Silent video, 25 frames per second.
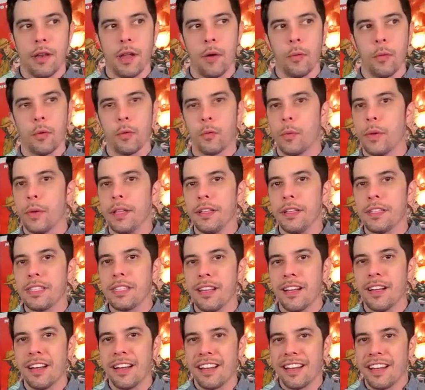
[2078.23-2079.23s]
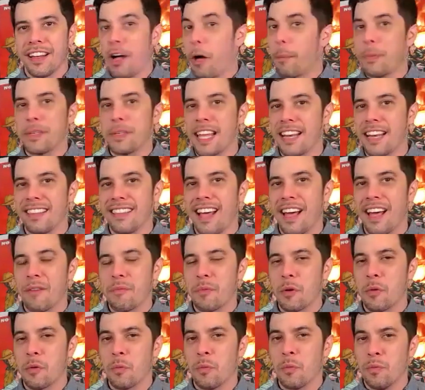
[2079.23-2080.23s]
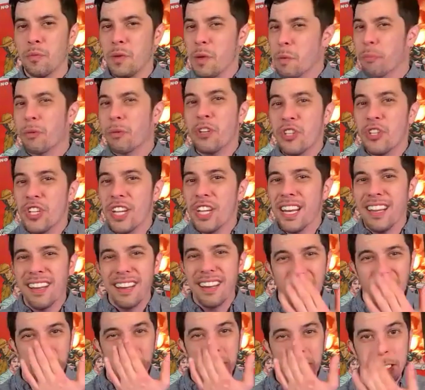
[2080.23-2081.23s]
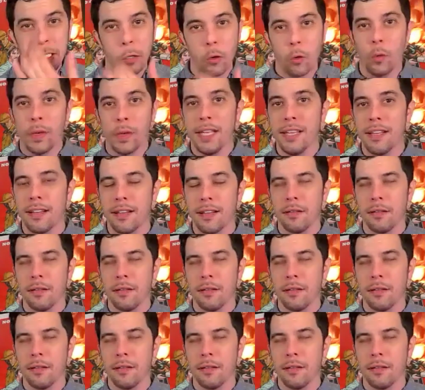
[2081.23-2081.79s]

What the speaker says: It would really help us out a lot, and we appreciate it every single week.